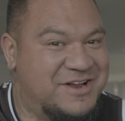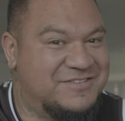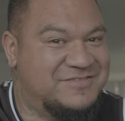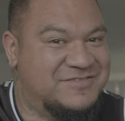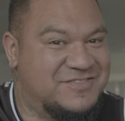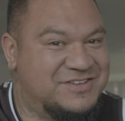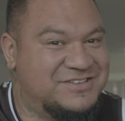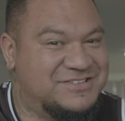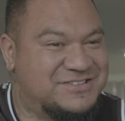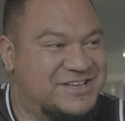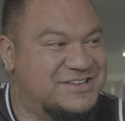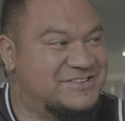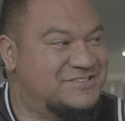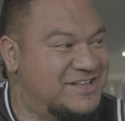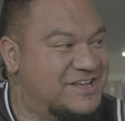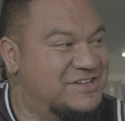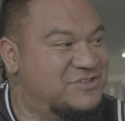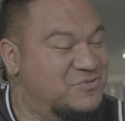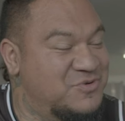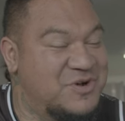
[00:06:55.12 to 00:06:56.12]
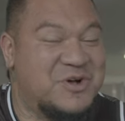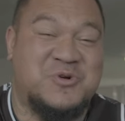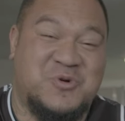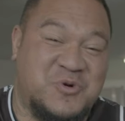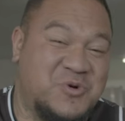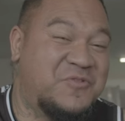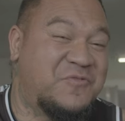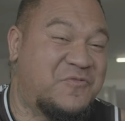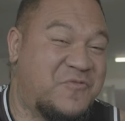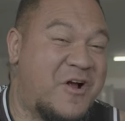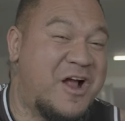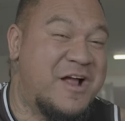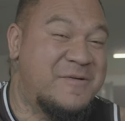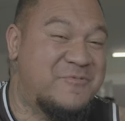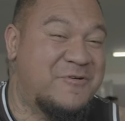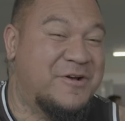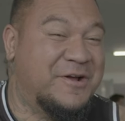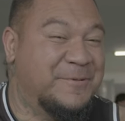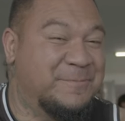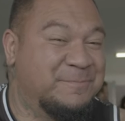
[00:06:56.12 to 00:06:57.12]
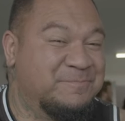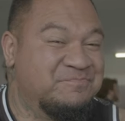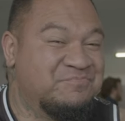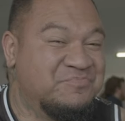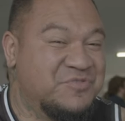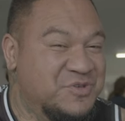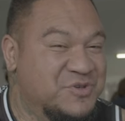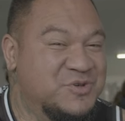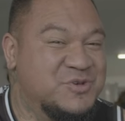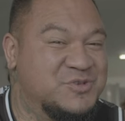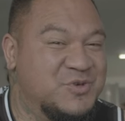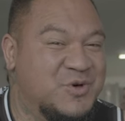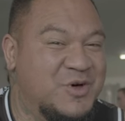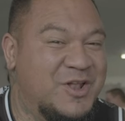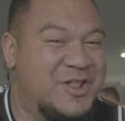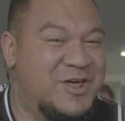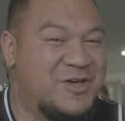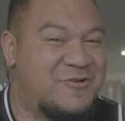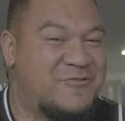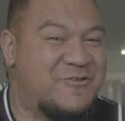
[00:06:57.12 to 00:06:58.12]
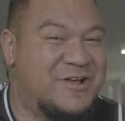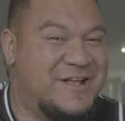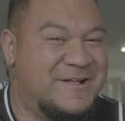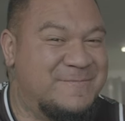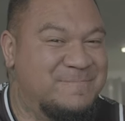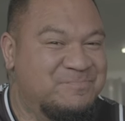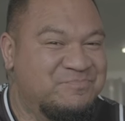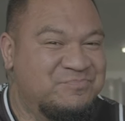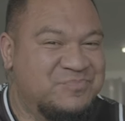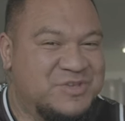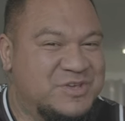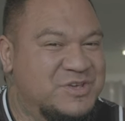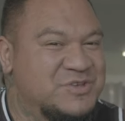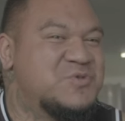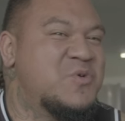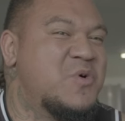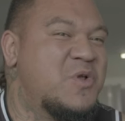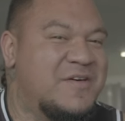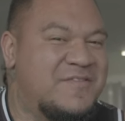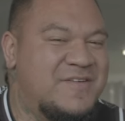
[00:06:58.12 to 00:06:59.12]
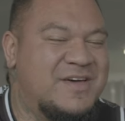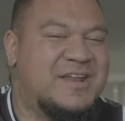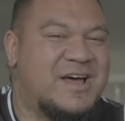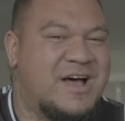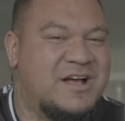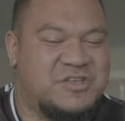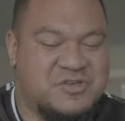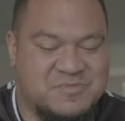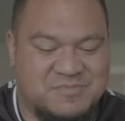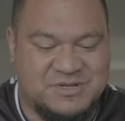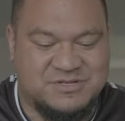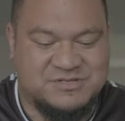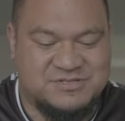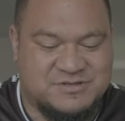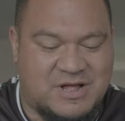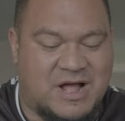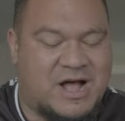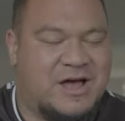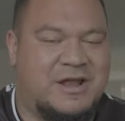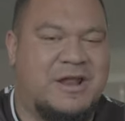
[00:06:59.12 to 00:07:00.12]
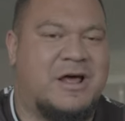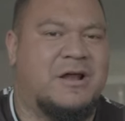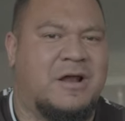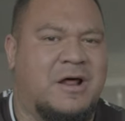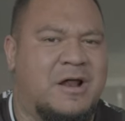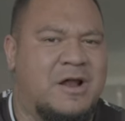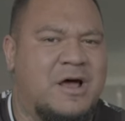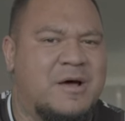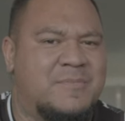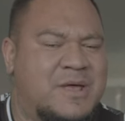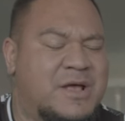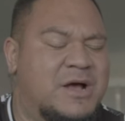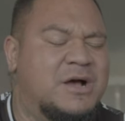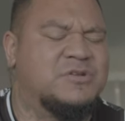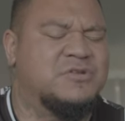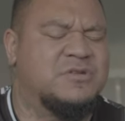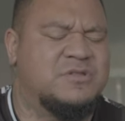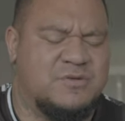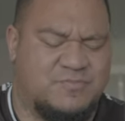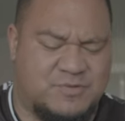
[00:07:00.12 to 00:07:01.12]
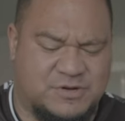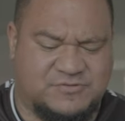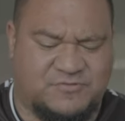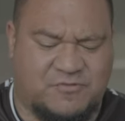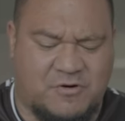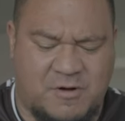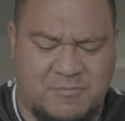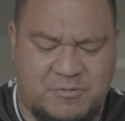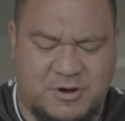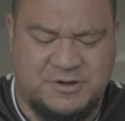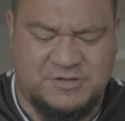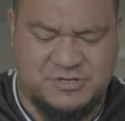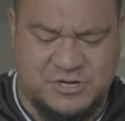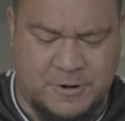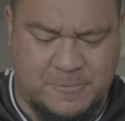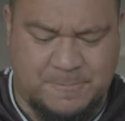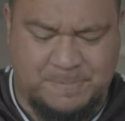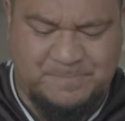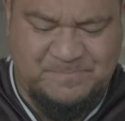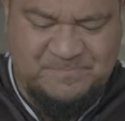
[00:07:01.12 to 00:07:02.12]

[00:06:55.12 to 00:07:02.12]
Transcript: out there says they do a good fried bread. You all agree. Use all of that argument, but yeah, I do the best fry bread. So